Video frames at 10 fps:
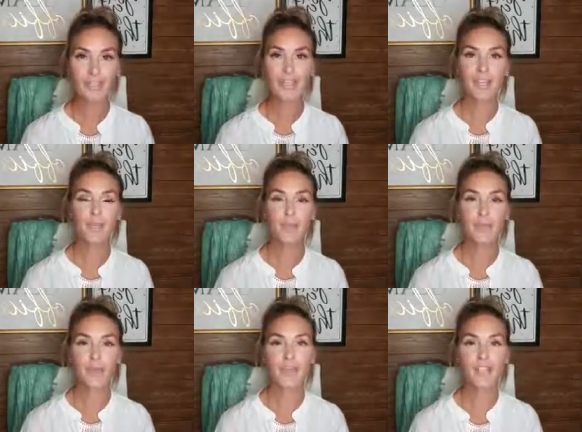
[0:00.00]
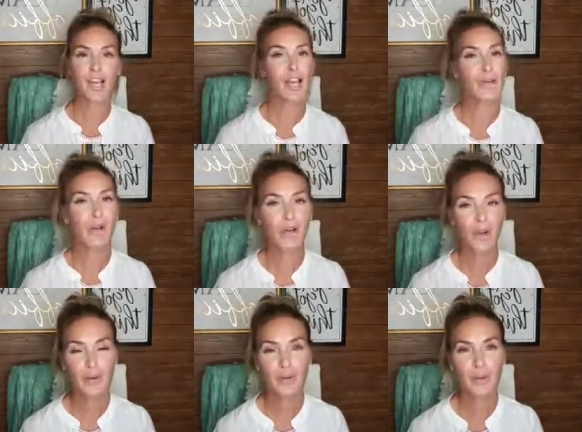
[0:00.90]
Thank you so much. Hi,
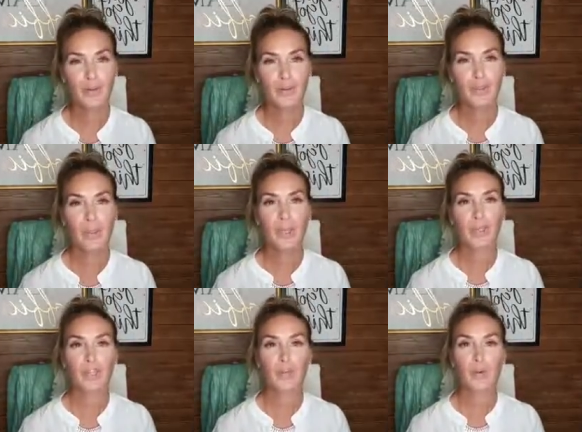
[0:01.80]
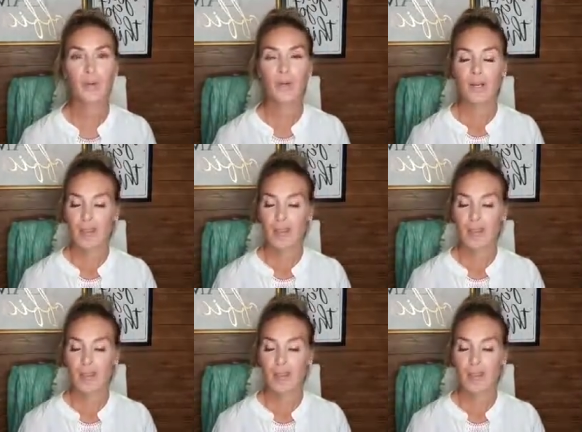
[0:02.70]
Barb. So